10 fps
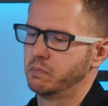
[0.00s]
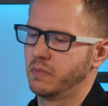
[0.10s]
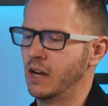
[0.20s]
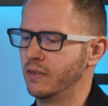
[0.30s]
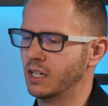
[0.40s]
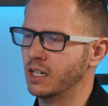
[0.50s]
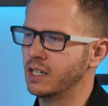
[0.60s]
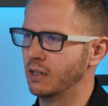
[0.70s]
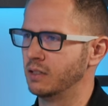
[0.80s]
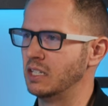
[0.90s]
having an
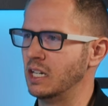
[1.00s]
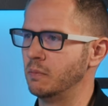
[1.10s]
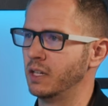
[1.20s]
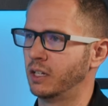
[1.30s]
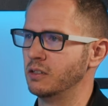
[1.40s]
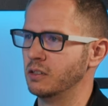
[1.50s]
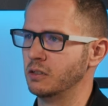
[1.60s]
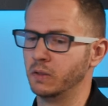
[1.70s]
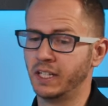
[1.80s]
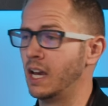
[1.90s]
in-house team that can
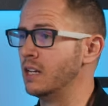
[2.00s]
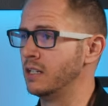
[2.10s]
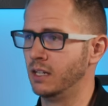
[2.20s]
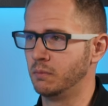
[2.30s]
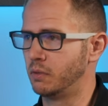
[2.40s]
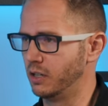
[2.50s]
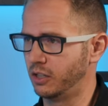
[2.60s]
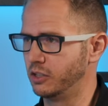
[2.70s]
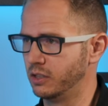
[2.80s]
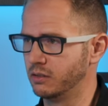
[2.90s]
do like end-to-end
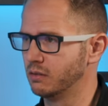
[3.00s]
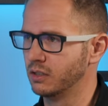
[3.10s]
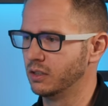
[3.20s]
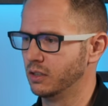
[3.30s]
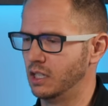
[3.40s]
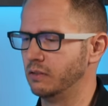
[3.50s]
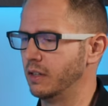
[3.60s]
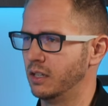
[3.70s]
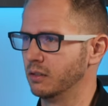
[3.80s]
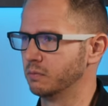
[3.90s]
production, mm-hmm.
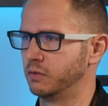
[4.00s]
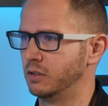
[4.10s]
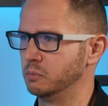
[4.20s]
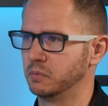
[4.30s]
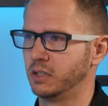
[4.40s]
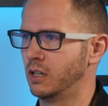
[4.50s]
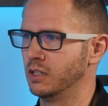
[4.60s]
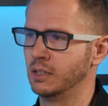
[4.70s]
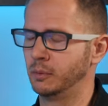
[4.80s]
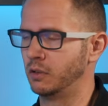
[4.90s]
everything from concept